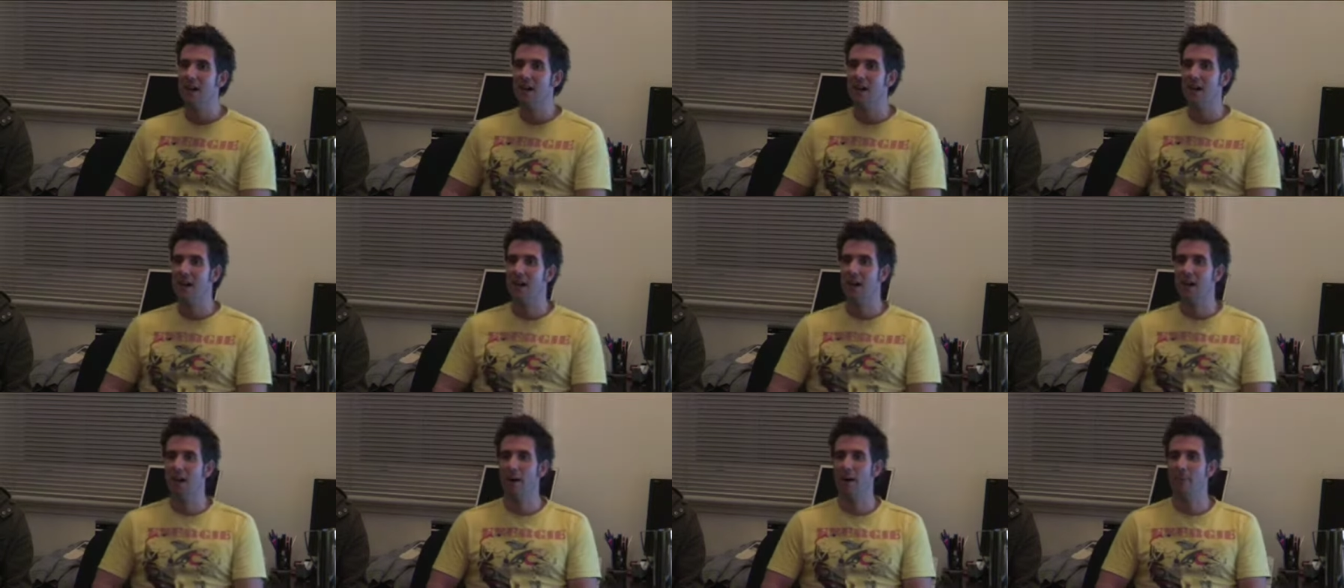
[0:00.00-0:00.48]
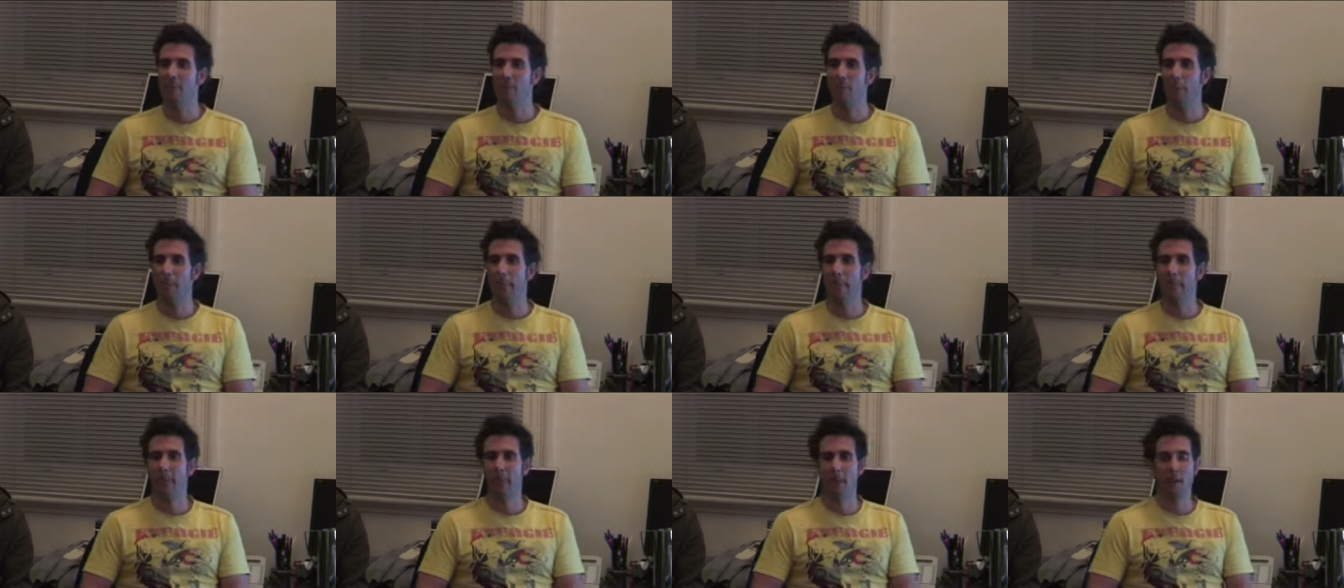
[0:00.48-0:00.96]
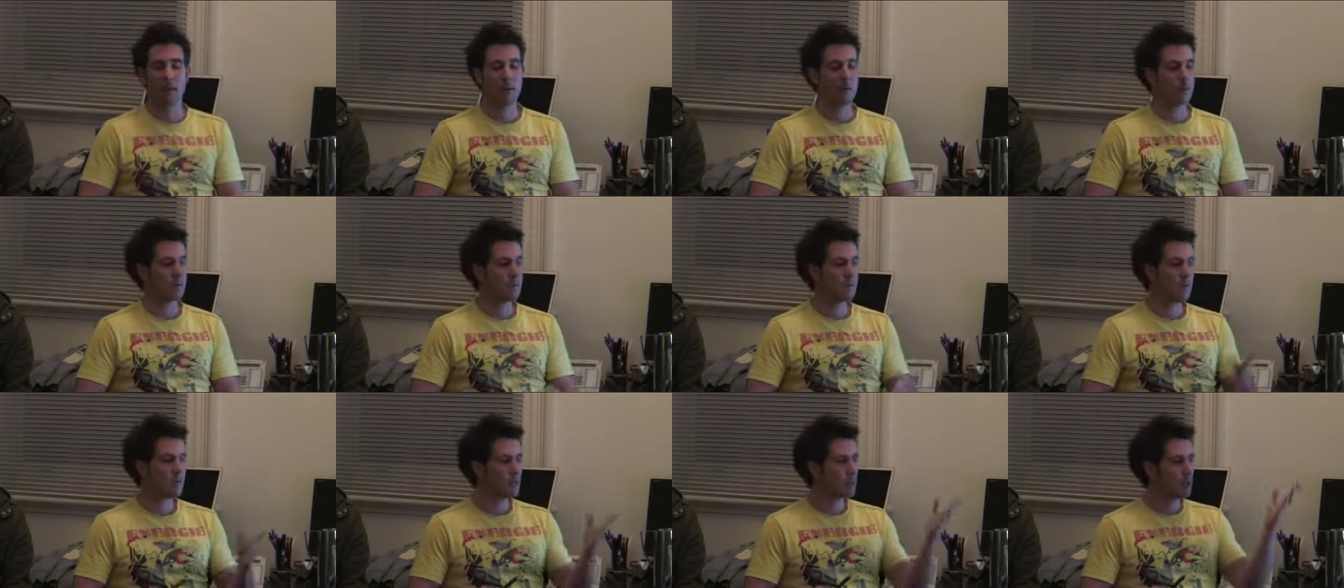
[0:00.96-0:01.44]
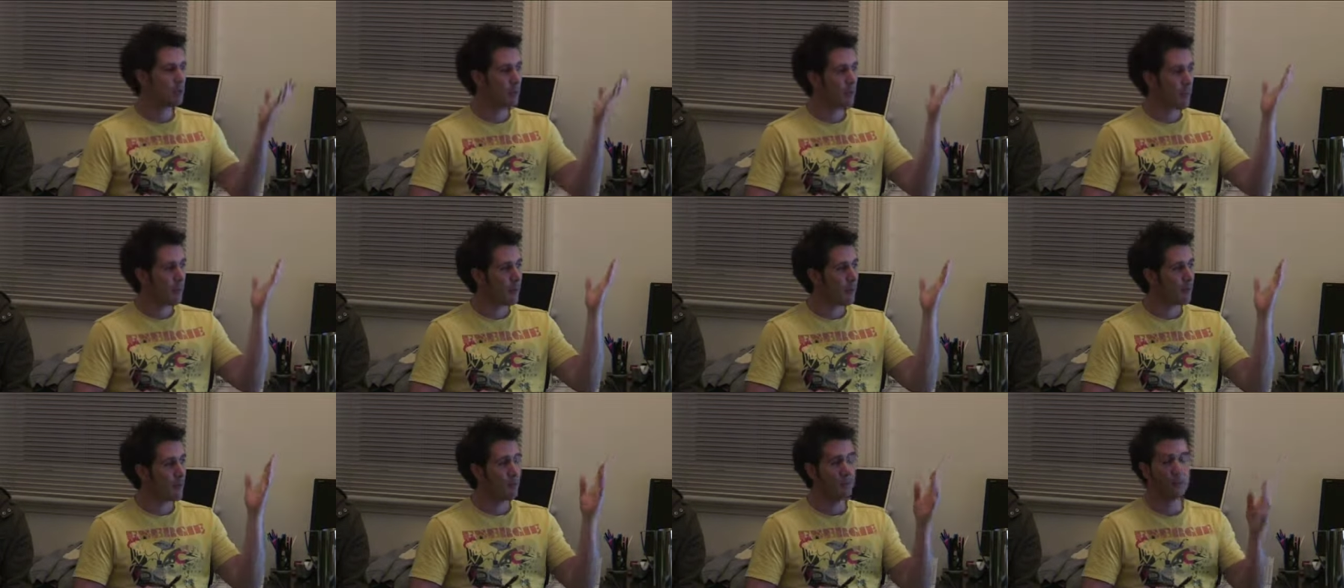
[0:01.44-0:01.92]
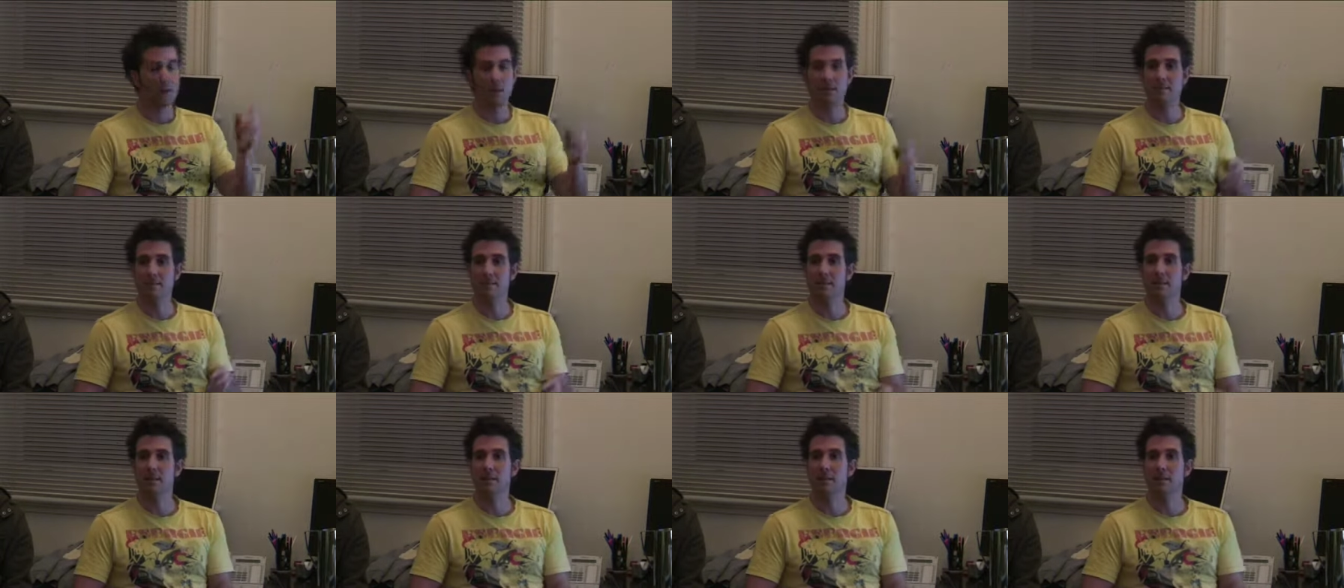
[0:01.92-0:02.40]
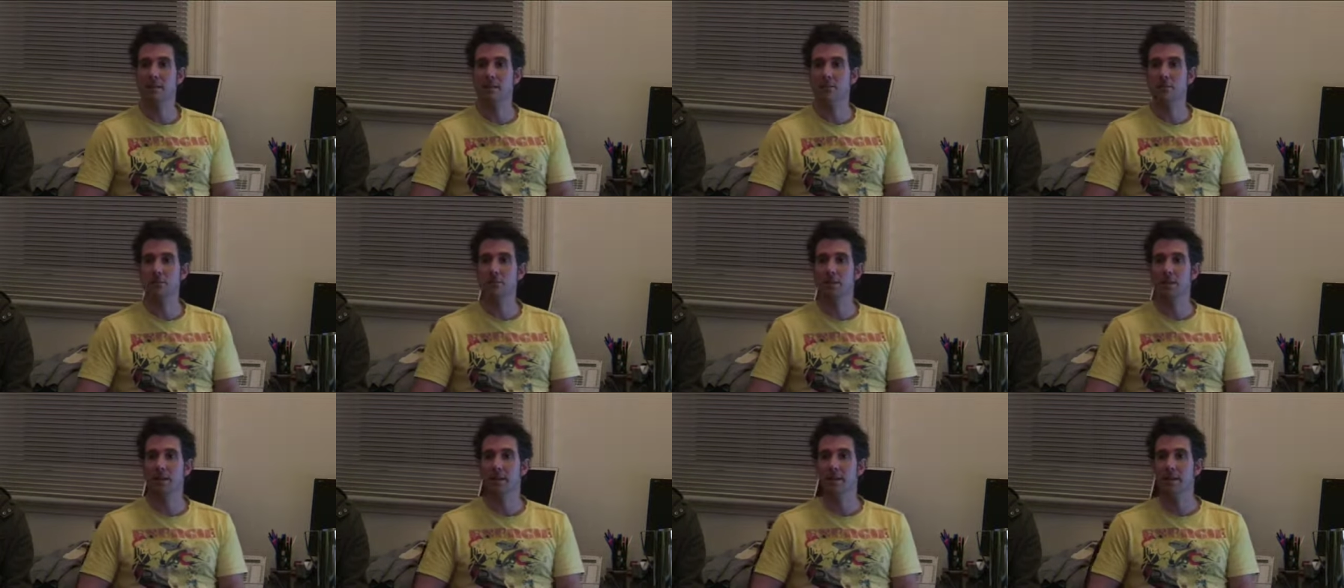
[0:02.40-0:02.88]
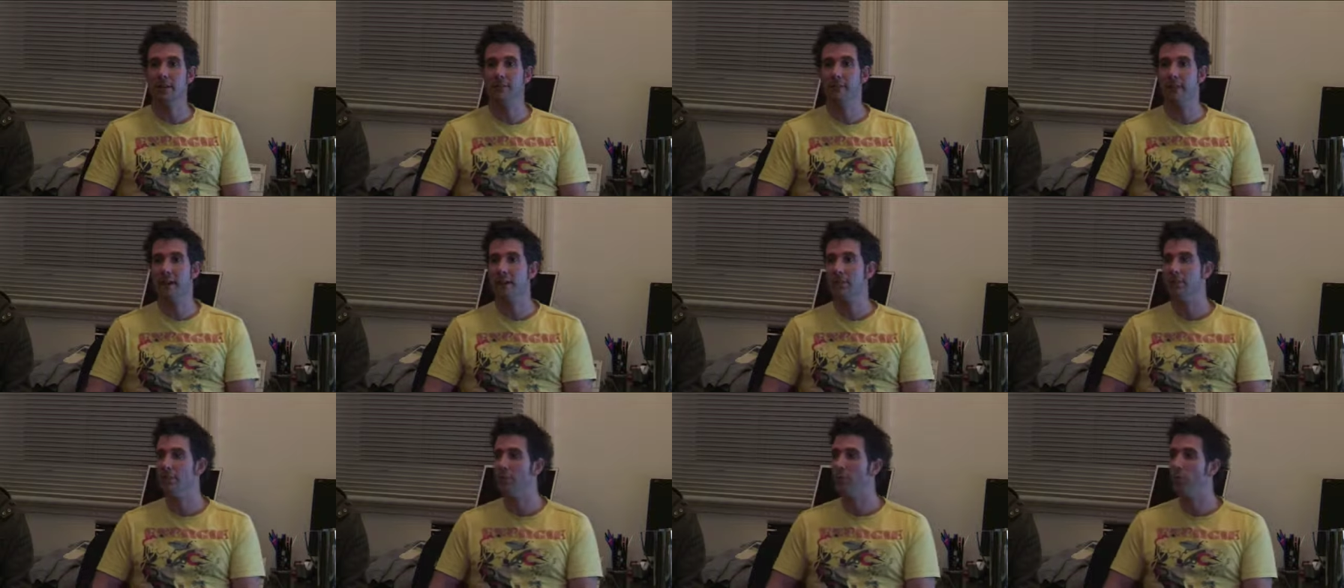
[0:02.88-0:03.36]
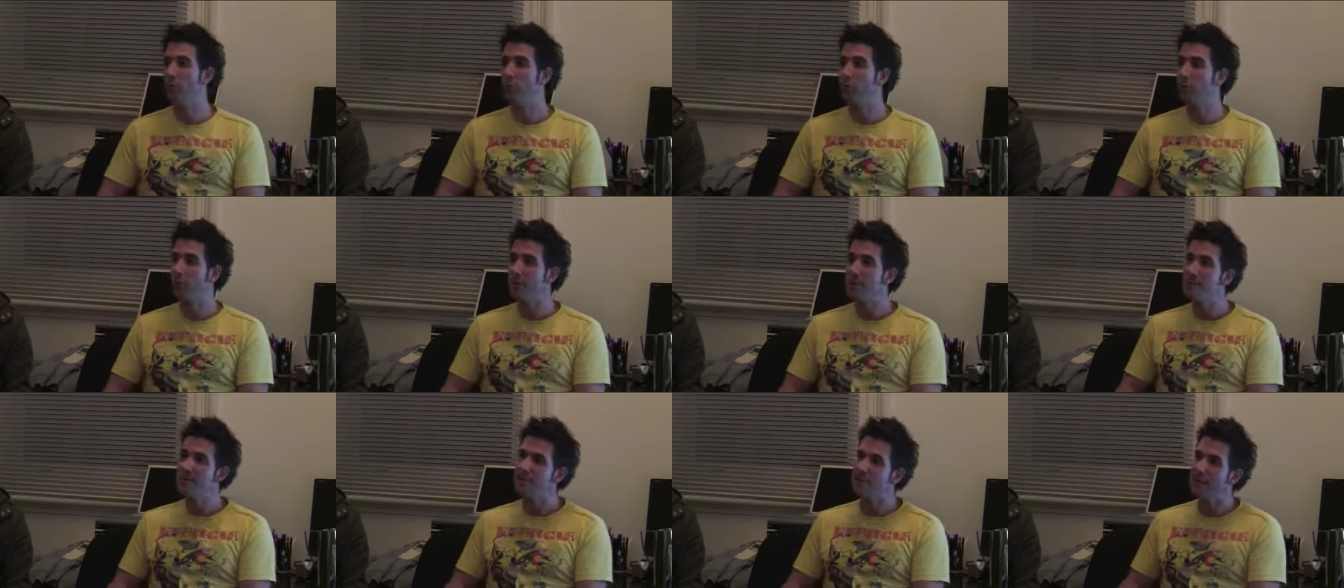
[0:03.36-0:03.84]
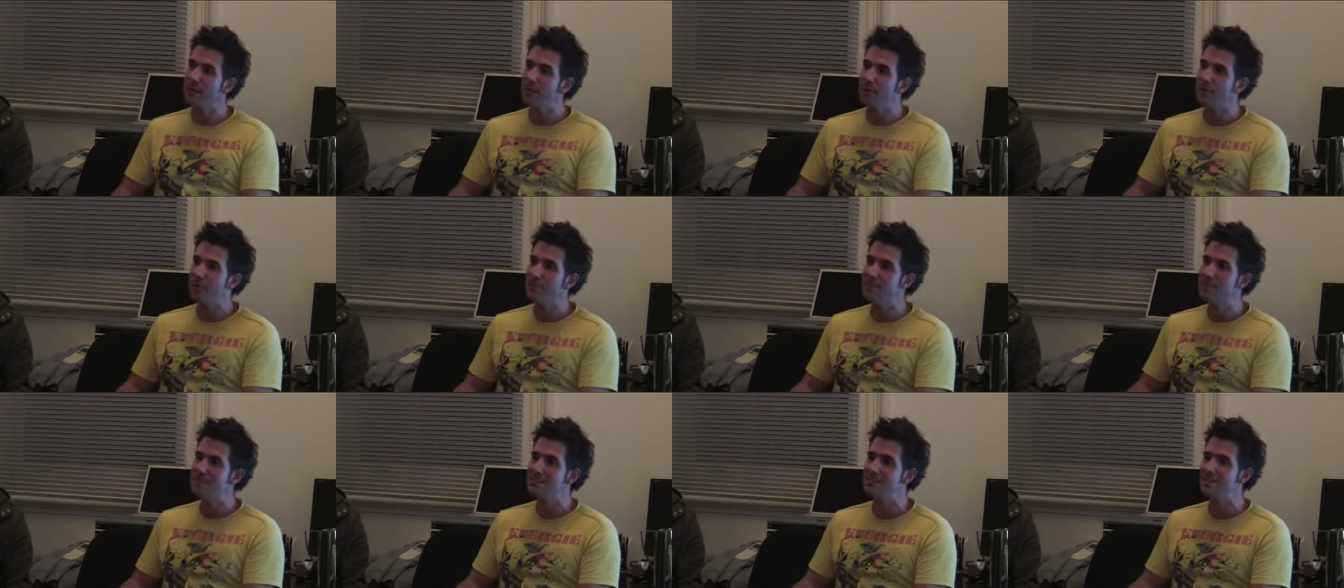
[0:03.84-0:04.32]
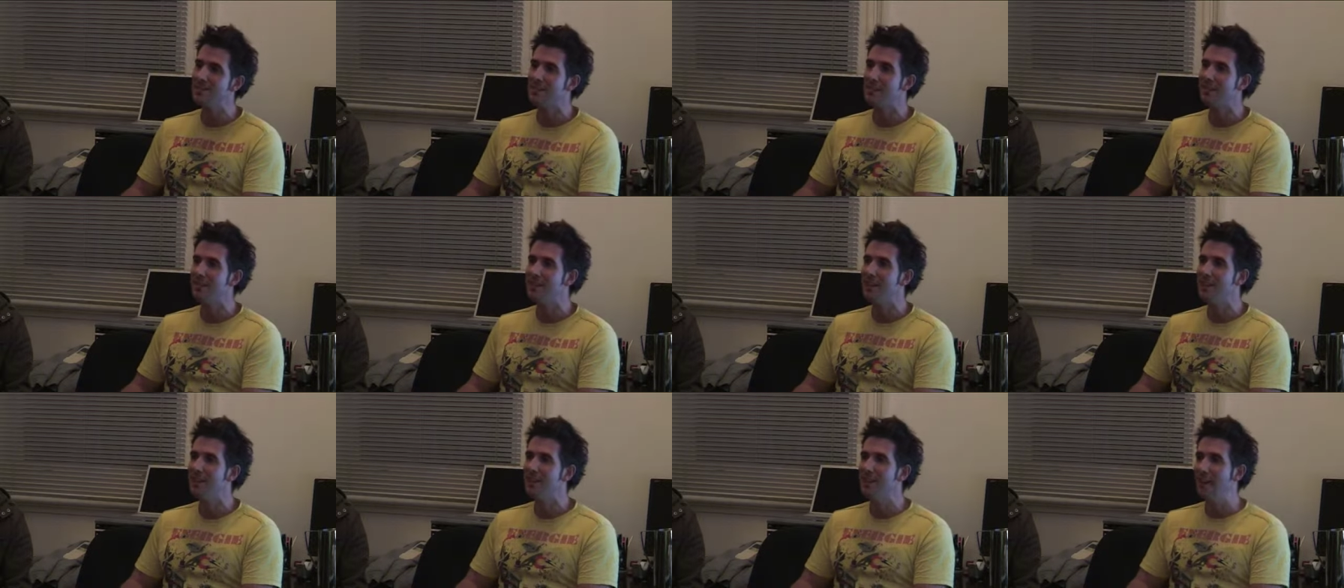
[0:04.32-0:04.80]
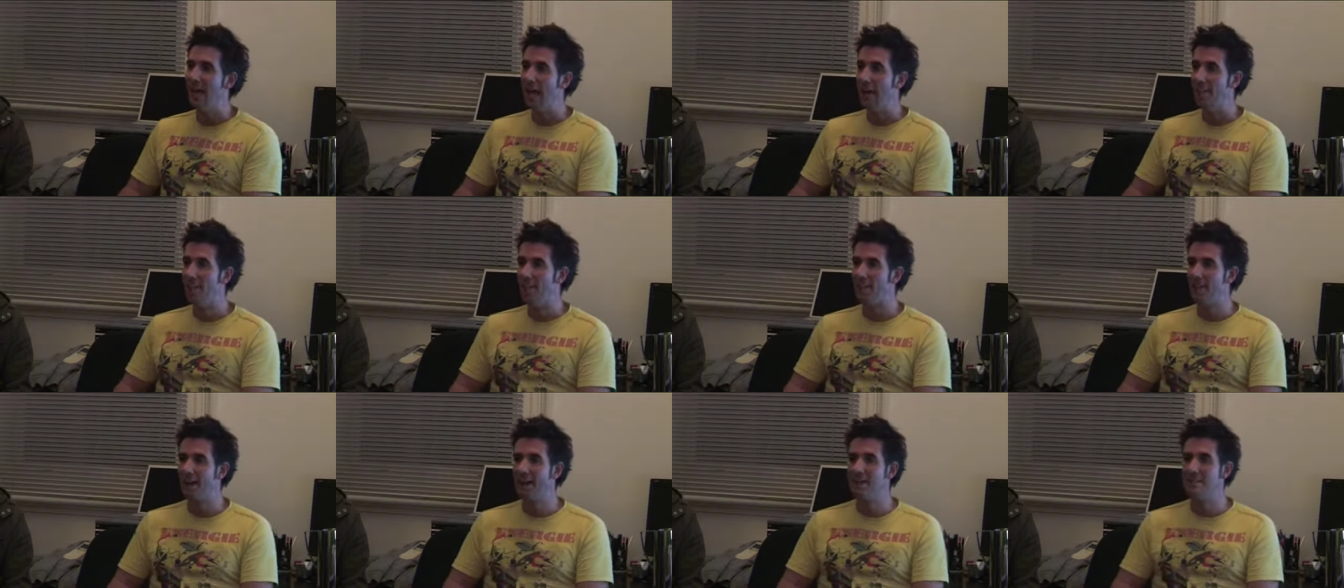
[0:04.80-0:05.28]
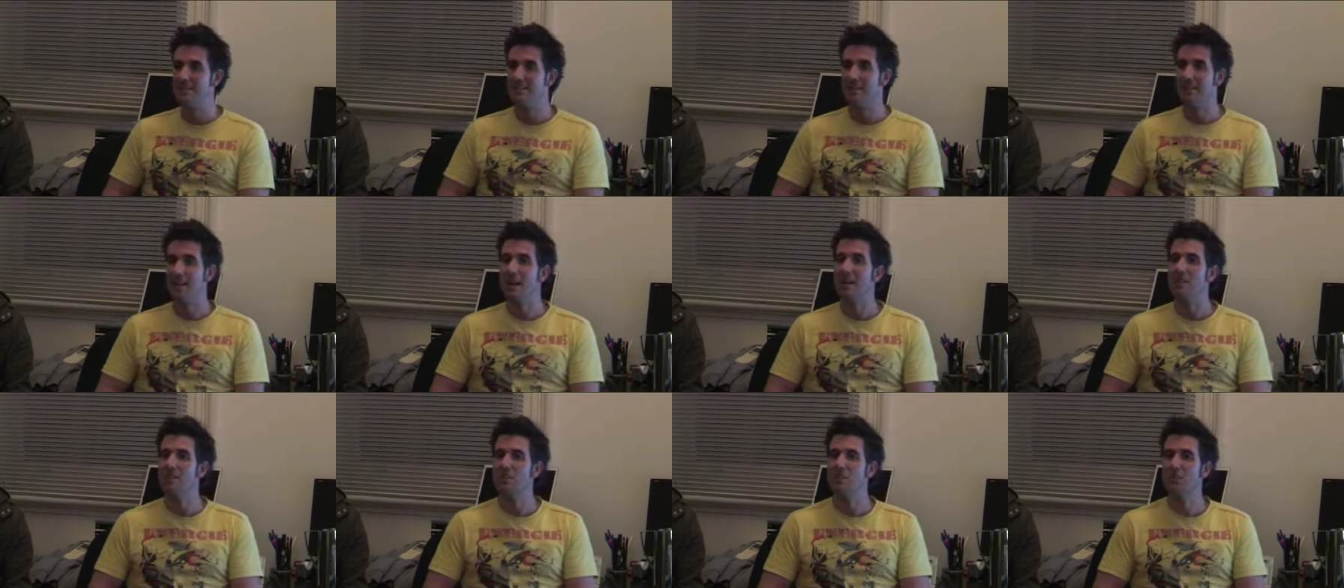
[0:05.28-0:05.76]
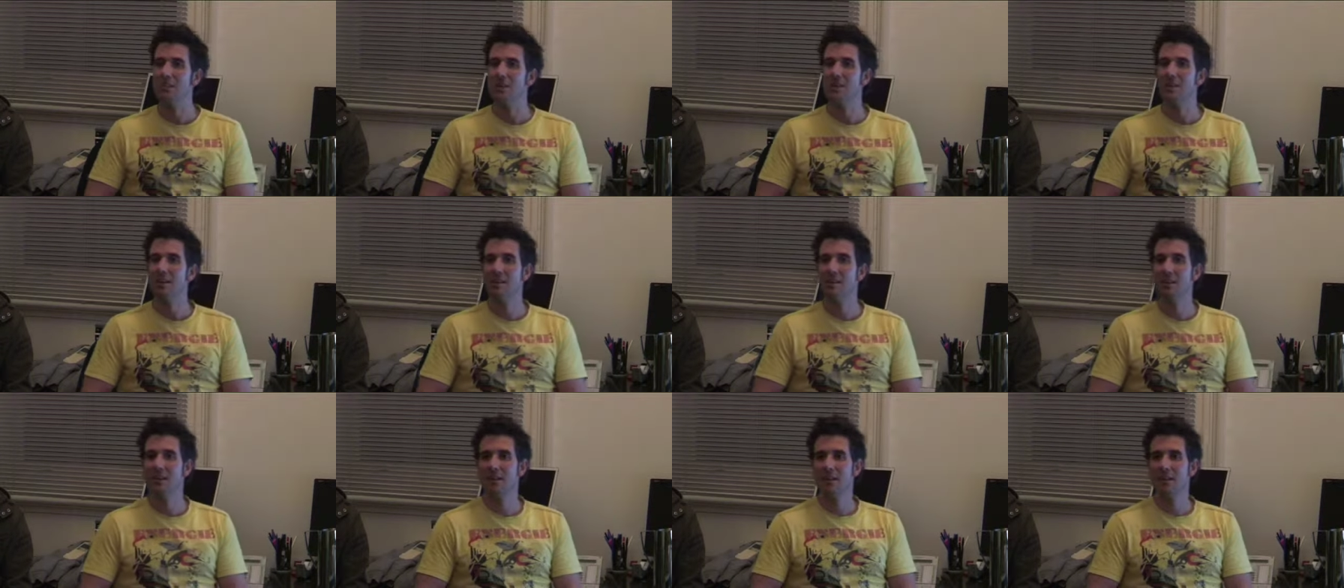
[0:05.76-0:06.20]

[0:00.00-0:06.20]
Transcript: especially coming from telecine that usually only ever had 2 or 3 secondaries, so having 8's a luxury.